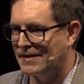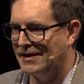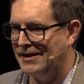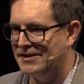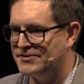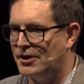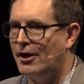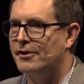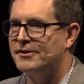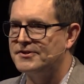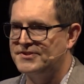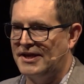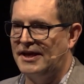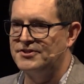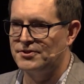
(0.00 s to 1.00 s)
It's all
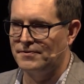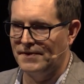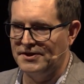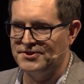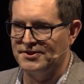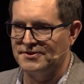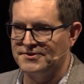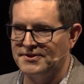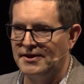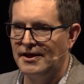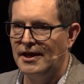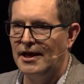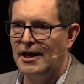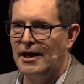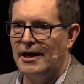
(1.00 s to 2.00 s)
exaggerations.
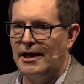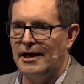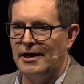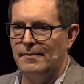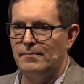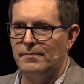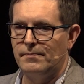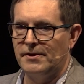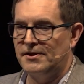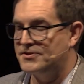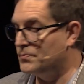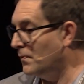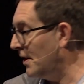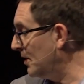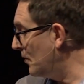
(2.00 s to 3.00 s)

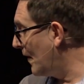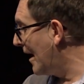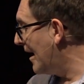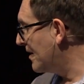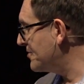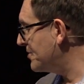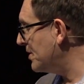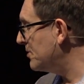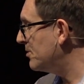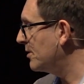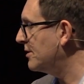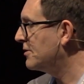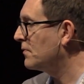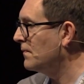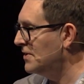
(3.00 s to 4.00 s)
Because when you actually
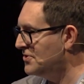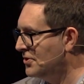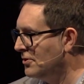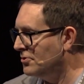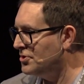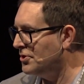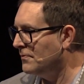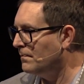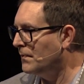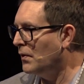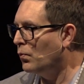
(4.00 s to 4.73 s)
look at the research,